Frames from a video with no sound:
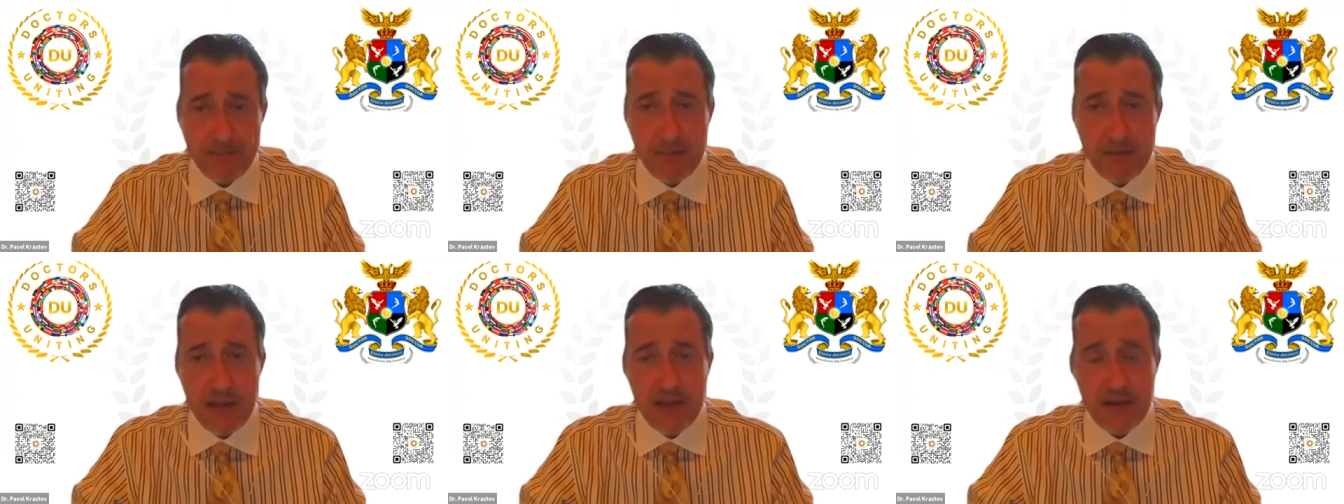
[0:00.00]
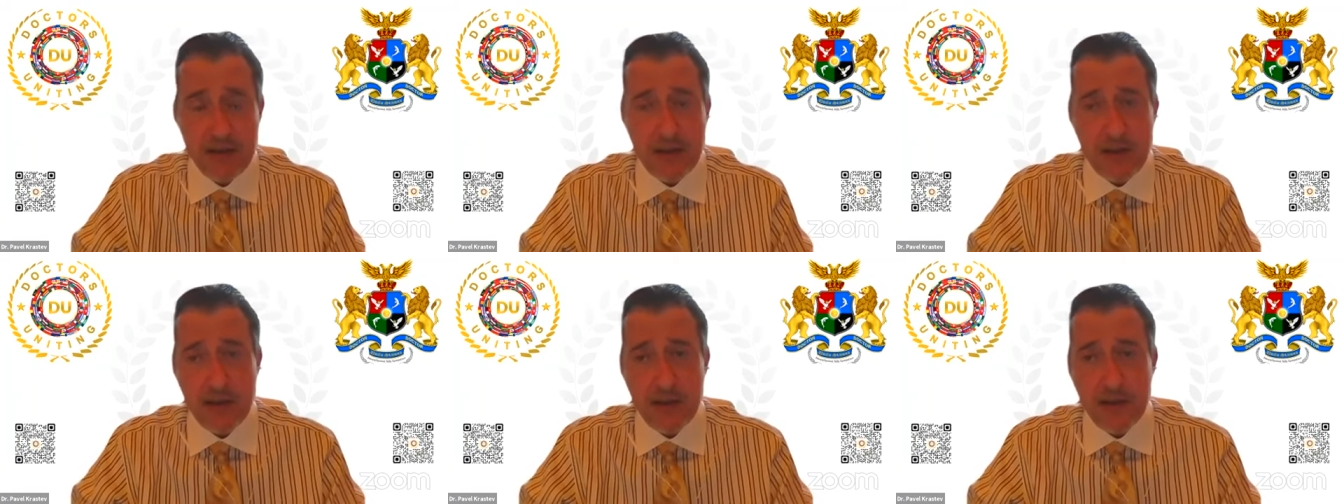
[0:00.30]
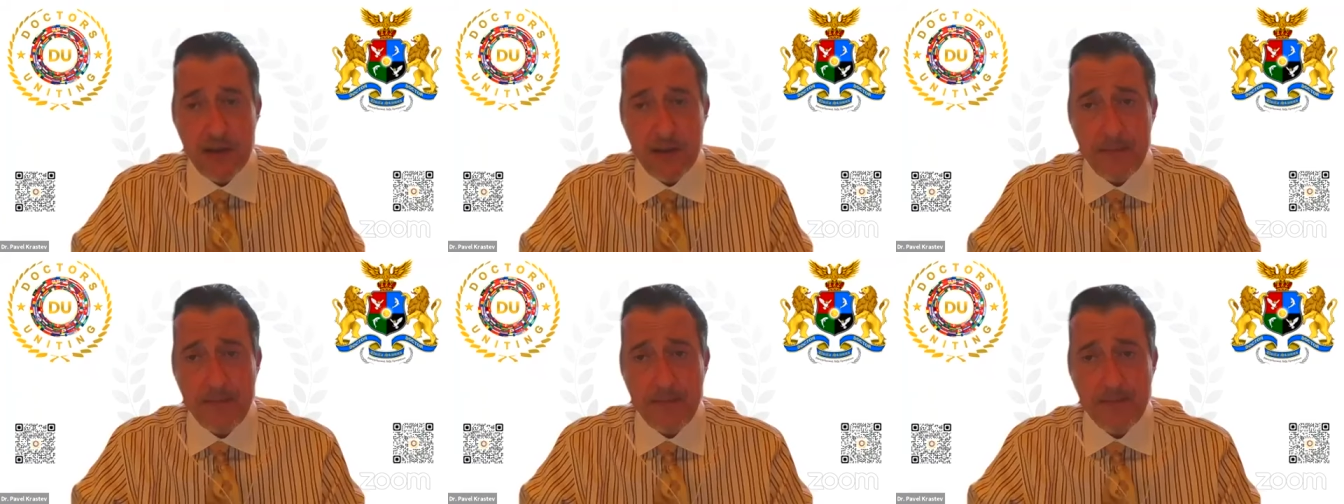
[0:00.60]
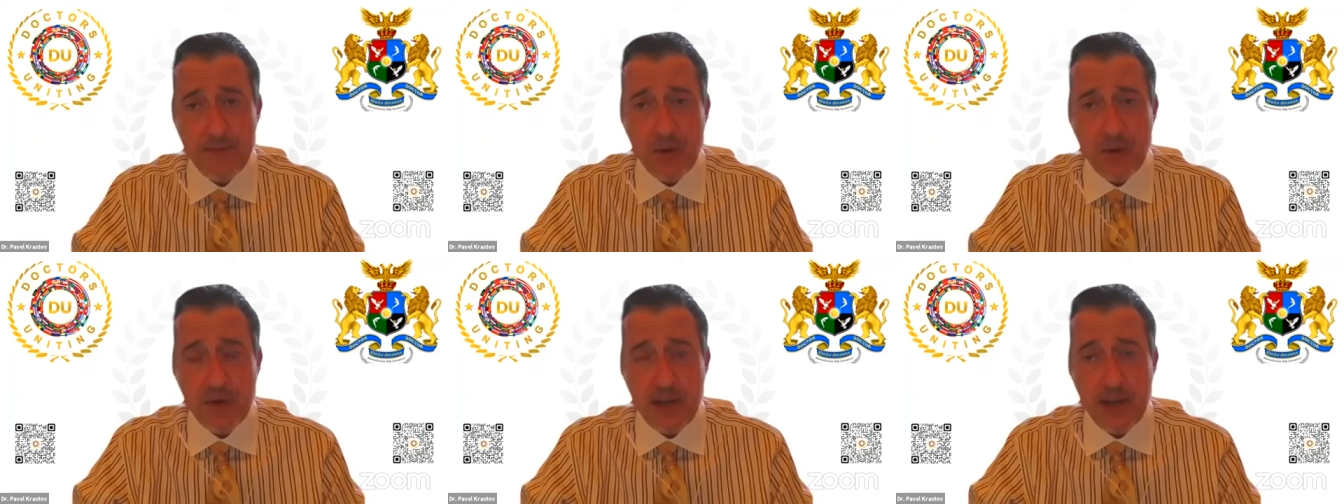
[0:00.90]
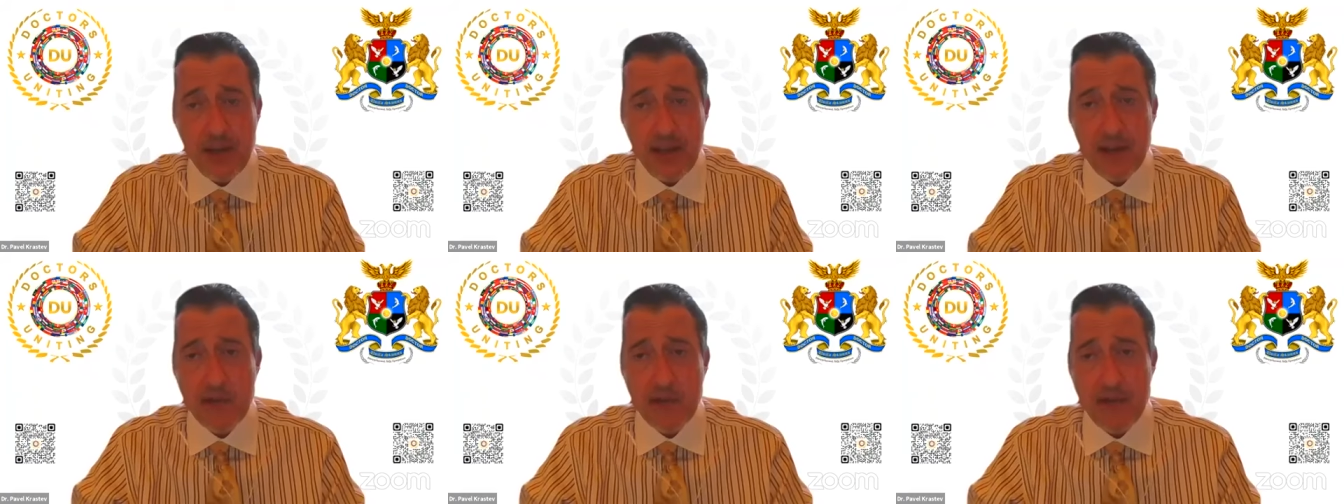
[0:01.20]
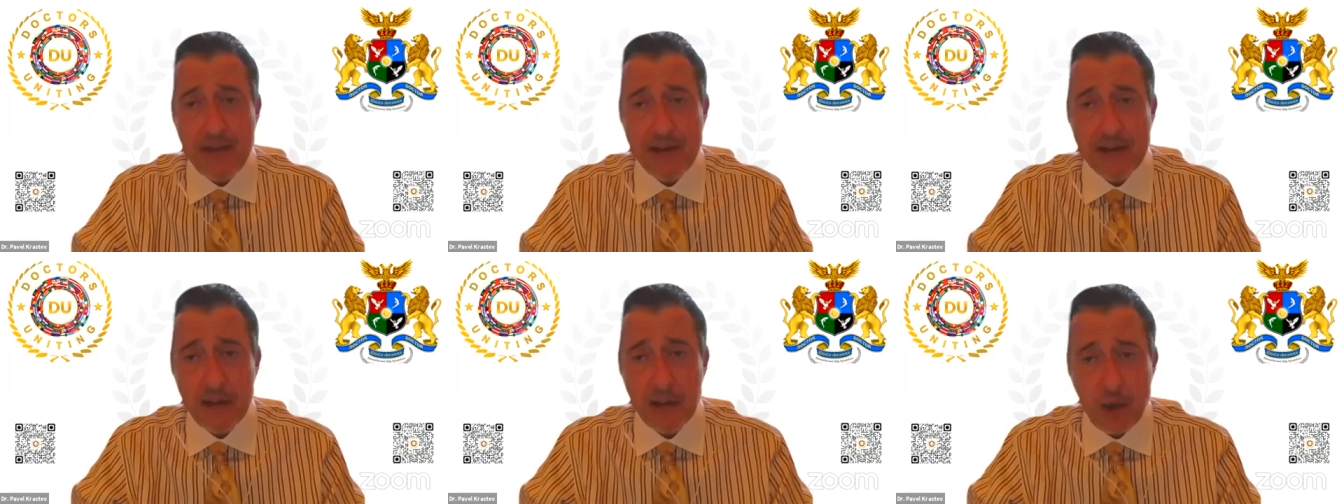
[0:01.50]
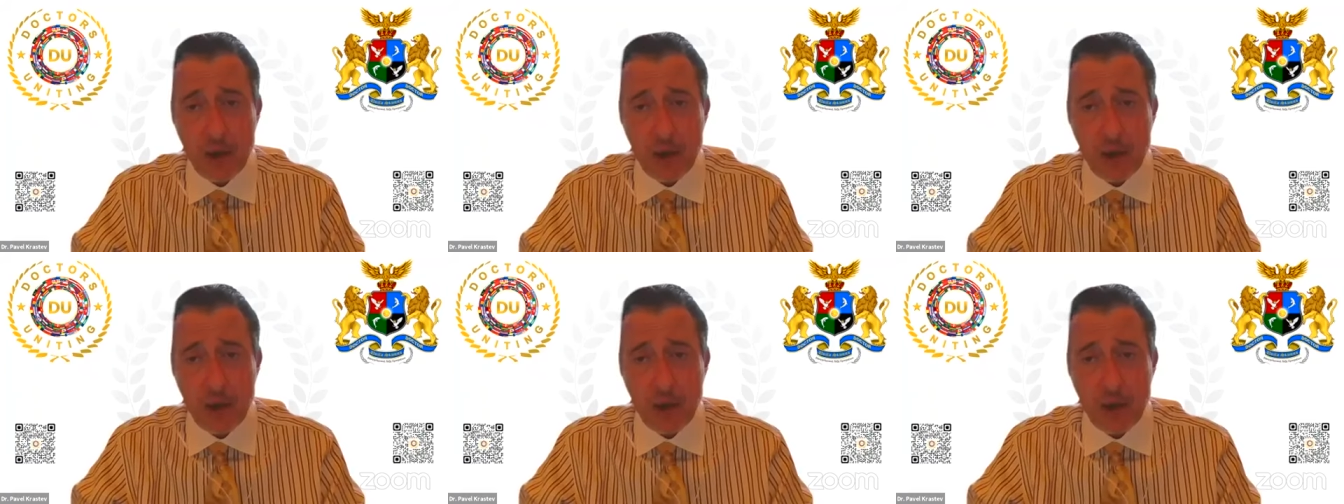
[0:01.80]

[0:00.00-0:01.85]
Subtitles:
and they get around the